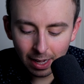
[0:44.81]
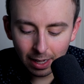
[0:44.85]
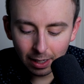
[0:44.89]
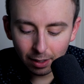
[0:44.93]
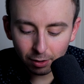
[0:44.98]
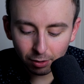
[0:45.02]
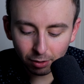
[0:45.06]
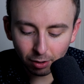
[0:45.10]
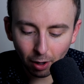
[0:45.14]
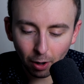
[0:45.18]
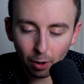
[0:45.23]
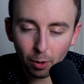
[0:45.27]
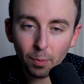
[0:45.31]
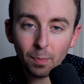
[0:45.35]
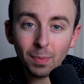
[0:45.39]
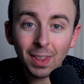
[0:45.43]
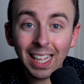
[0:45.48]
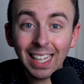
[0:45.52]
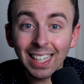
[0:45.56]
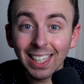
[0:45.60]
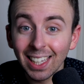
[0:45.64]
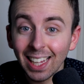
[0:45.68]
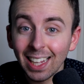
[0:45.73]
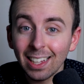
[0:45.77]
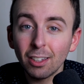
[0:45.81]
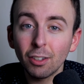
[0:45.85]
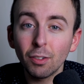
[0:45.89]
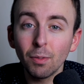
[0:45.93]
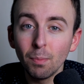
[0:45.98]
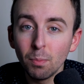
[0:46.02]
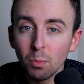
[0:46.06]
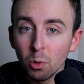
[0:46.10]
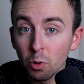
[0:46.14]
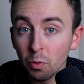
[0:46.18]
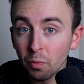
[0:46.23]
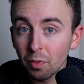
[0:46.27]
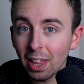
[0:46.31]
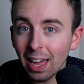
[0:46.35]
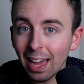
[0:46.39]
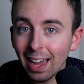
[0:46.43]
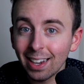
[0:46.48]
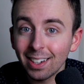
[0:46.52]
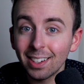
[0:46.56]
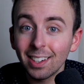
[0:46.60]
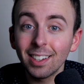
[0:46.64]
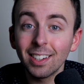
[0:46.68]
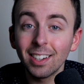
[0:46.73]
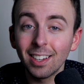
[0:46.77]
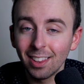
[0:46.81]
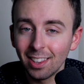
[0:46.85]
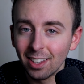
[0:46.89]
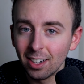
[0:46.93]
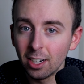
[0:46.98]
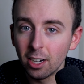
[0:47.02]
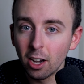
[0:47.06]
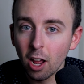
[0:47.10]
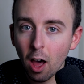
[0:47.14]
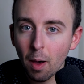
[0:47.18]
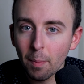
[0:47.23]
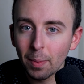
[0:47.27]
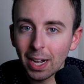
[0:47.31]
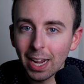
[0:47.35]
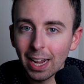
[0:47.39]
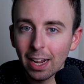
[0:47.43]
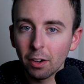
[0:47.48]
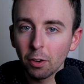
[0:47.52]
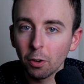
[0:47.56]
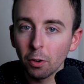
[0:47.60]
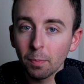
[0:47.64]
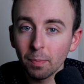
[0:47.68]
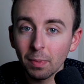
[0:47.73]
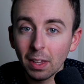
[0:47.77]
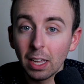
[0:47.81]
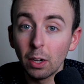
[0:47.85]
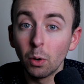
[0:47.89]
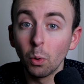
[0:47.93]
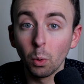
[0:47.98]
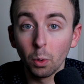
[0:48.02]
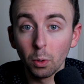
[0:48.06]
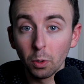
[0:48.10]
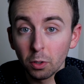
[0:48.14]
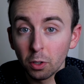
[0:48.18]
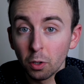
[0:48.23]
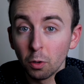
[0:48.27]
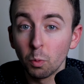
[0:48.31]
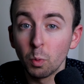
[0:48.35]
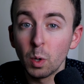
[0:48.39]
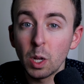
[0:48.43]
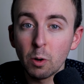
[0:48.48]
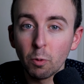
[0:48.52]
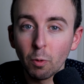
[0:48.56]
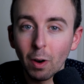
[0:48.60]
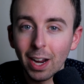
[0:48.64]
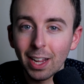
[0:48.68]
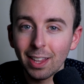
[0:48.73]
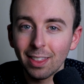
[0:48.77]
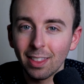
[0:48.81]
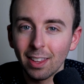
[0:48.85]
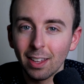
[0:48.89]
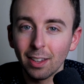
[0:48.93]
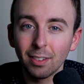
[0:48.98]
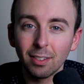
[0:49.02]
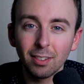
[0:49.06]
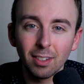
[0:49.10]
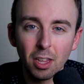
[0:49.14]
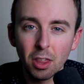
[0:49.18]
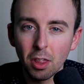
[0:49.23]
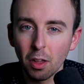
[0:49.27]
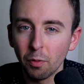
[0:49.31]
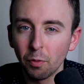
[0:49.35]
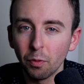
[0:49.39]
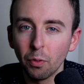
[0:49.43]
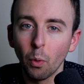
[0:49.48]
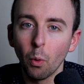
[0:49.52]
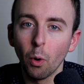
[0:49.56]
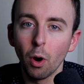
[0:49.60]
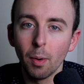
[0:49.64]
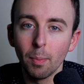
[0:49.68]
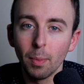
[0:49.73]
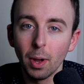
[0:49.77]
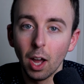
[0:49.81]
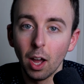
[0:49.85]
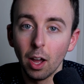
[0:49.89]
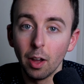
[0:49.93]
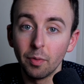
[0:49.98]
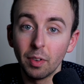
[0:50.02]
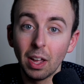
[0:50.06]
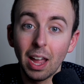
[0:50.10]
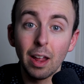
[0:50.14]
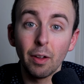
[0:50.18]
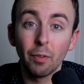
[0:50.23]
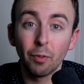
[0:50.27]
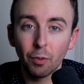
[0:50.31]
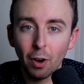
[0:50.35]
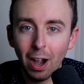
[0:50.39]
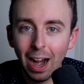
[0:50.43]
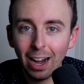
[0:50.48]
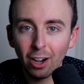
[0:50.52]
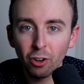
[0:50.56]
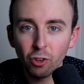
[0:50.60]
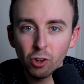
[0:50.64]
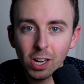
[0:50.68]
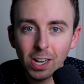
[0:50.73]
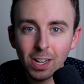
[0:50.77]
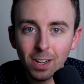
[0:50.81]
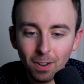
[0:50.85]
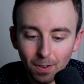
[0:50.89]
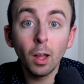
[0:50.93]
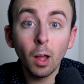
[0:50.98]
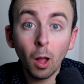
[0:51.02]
So let's move that to the denominator in order to rewrite this in the form of a fraction.